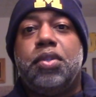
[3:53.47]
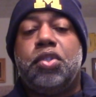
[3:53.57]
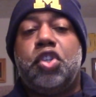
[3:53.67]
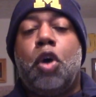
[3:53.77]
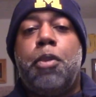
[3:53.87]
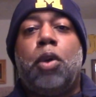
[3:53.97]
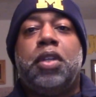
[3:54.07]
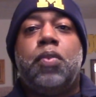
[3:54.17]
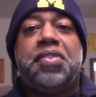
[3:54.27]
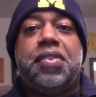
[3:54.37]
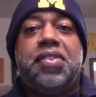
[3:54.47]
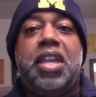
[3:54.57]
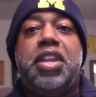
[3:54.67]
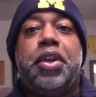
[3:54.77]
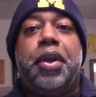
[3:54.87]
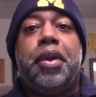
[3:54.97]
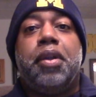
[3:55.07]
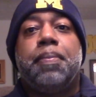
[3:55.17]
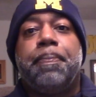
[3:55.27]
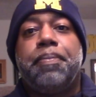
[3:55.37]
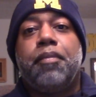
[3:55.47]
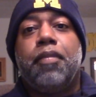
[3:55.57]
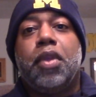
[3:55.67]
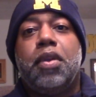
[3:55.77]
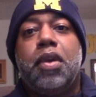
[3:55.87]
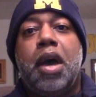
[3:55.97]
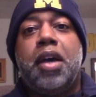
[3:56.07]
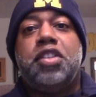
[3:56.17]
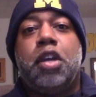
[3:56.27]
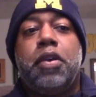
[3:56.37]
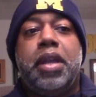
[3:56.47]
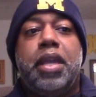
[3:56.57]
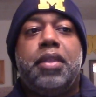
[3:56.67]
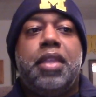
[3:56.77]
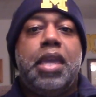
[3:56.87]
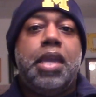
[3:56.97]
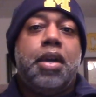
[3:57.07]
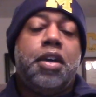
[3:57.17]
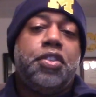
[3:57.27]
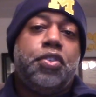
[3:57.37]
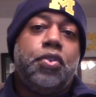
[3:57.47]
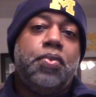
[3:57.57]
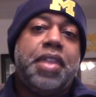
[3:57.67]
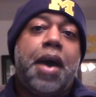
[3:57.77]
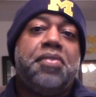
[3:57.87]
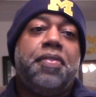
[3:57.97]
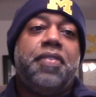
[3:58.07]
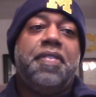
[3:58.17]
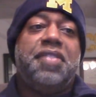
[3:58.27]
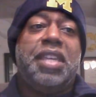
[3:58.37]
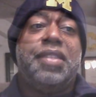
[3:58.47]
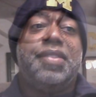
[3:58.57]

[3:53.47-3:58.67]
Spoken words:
Joe Bolden was a senior during the 2015